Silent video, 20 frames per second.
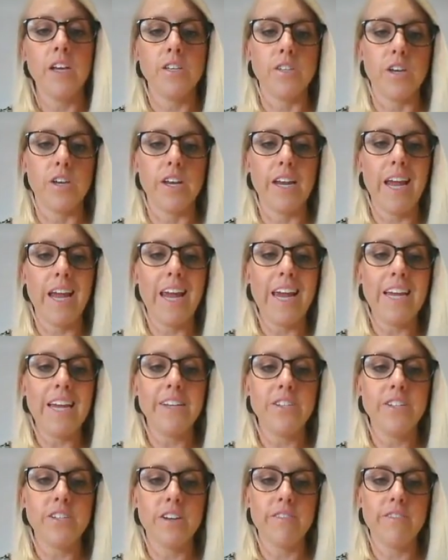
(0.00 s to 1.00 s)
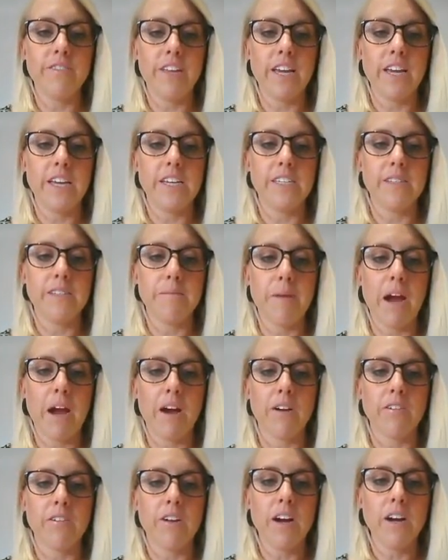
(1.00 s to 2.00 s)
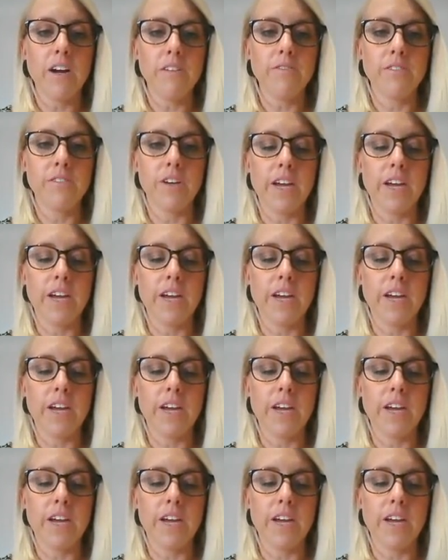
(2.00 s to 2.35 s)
So in each of these paragraphs,